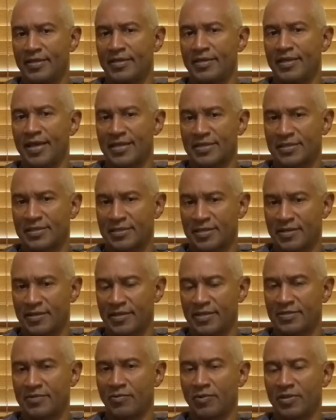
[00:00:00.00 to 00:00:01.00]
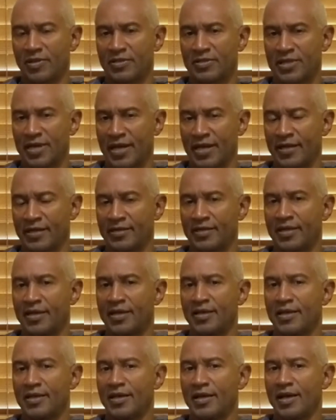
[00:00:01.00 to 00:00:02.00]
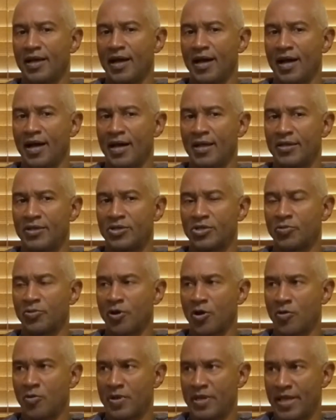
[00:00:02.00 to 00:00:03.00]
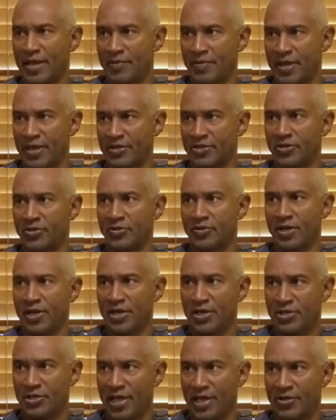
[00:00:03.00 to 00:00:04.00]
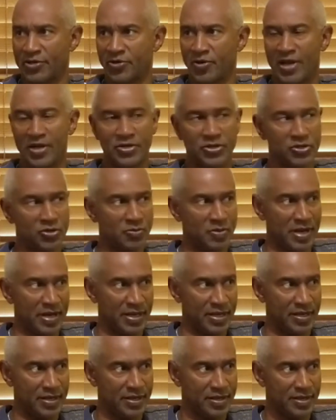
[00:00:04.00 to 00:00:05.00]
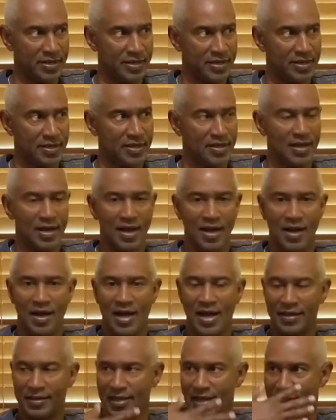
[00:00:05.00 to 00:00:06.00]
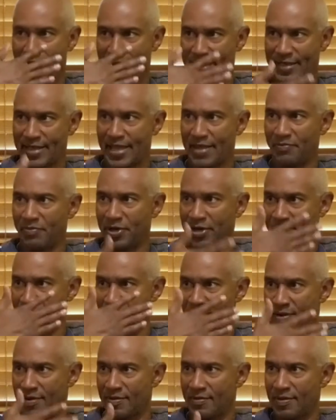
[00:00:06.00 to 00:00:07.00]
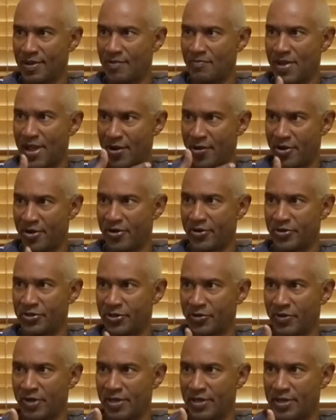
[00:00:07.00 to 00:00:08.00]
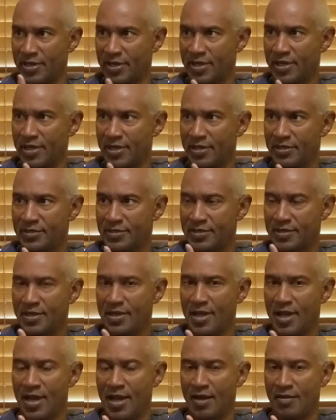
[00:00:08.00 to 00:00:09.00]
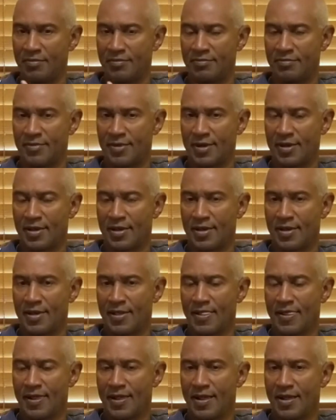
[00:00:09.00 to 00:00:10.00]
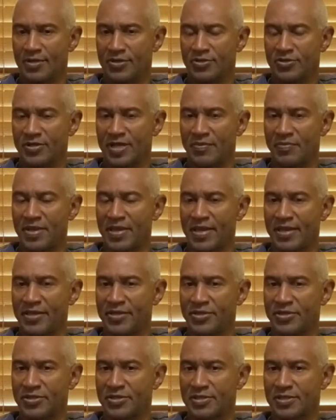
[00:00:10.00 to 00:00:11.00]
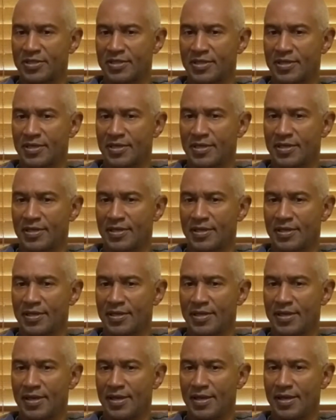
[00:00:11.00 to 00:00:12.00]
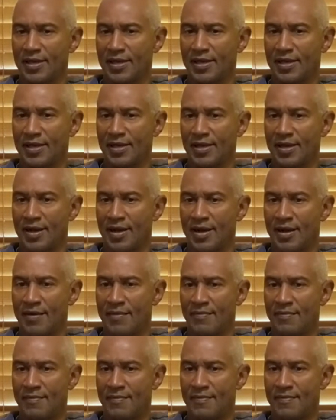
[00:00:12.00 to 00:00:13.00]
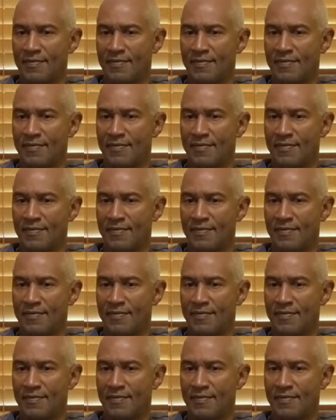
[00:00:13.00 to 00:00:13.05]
the essence at least, and what they're saying, uh, to permeate me, to, to enter into me. Uh, I, I can't put up a, a barrier to it. Um, so that means um,